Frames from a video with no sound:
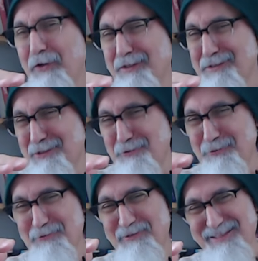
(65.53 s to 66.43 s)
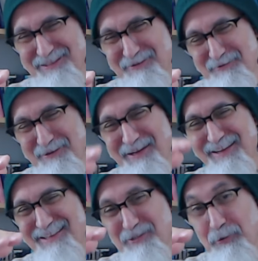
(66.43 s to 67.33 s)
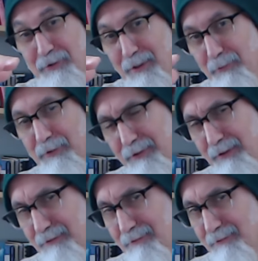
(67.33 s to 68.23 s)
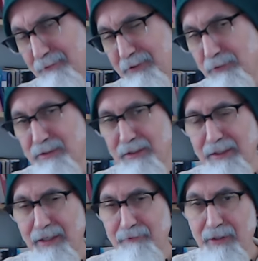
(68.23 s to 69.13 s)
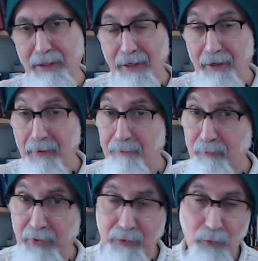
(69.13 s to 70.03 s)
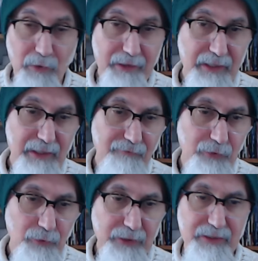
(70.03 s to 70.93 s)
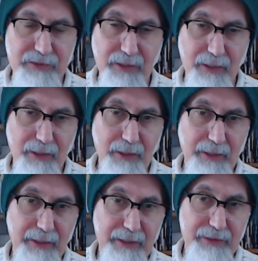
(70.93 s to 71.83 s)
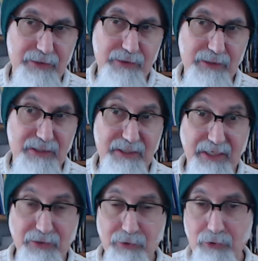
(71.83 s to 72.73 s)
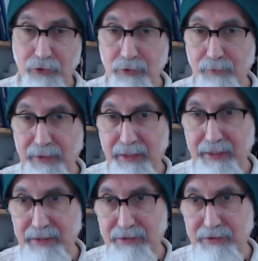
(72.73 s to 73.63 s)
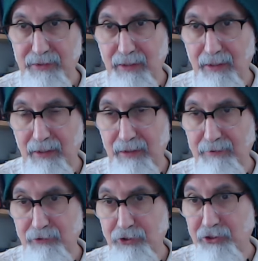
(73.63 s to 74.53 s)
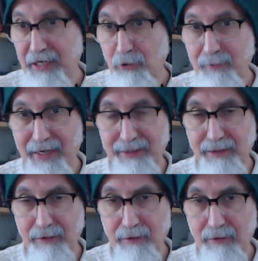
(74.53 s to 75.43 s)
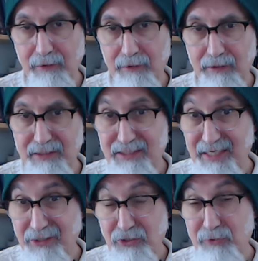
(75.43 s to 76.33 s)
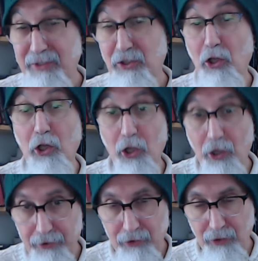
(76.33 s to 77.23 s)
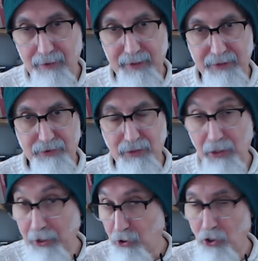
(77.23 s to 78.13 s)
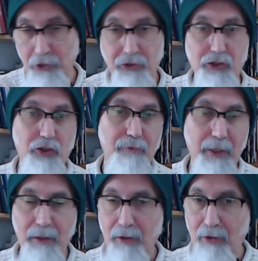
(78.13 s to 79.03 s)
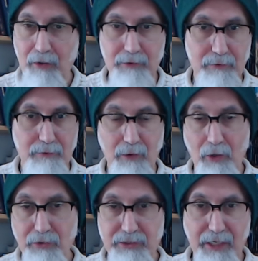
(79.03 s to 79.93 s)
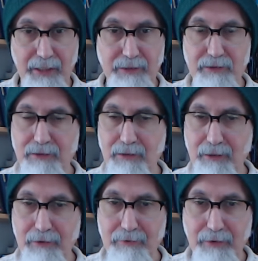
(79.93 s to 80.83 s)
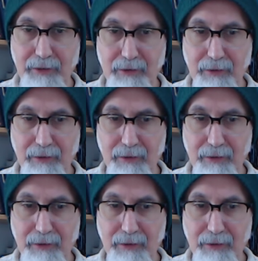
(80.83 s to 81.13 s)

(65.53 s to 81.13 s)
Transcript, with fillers: on it. So as soon as we hit a certain certain number, they reduce it again, right? But one thing I've noticed is CensorTube is uh, shadow banning, uh, censoring a lot of comments, like a tr on all sides, right?